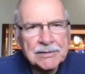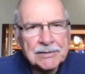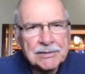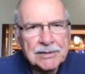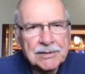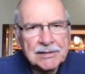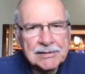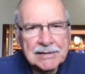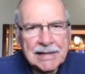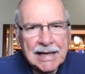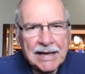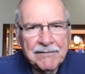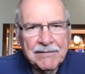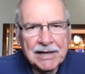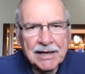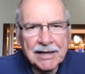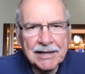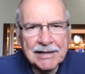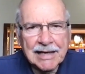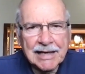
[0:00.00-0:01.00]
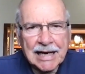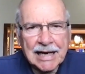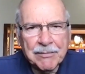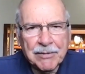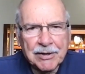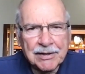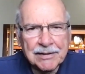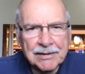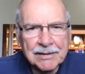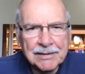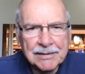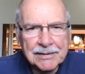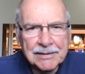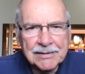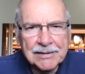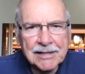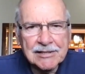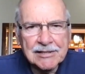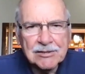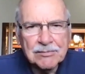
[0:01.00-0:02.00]
Just having a camera
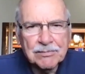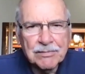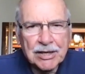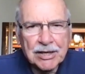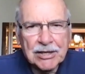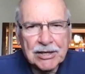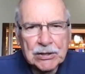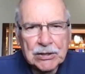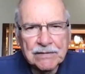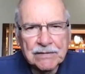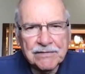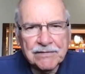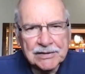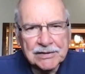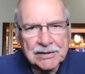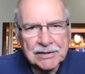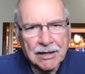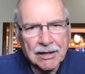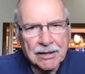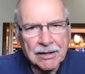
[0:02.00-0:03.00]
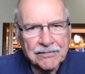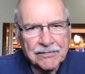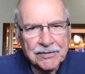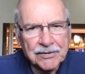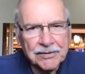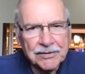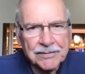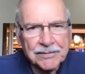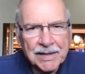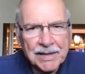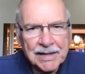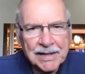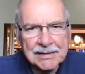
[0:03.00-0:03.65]
doesn't make you a photographer.